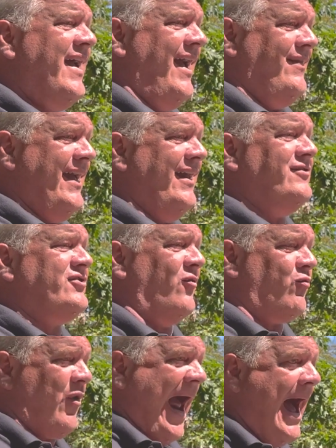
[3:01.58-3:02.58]
and then to
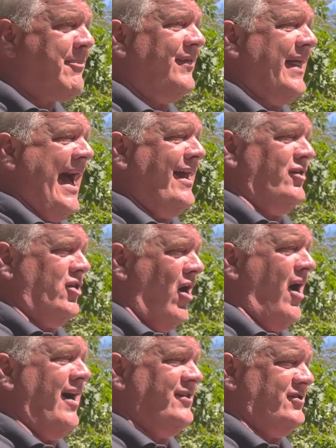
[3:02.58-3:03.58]
wrap that
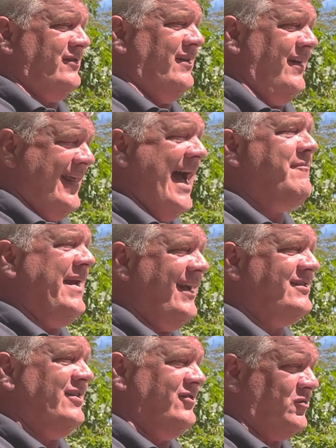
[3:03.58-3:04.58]
gauze. That
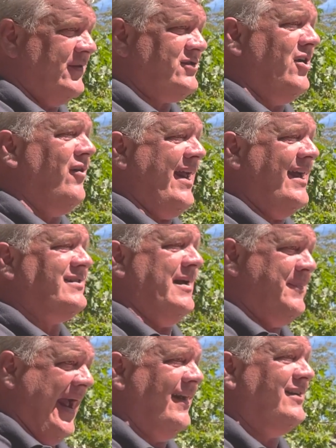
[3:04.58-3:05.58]
is what's known as a
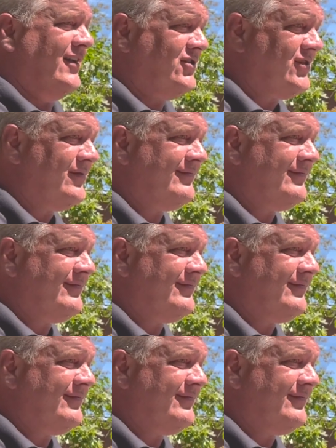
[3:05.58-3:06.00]
bandage.